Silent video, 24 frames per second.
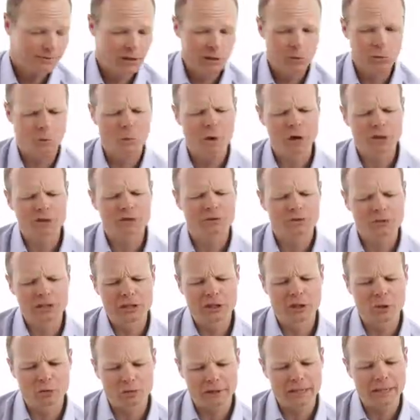Wall
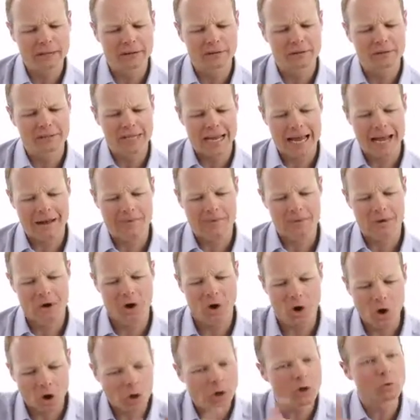Street traders have the
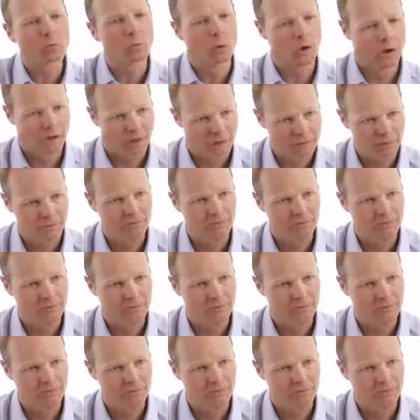hardware,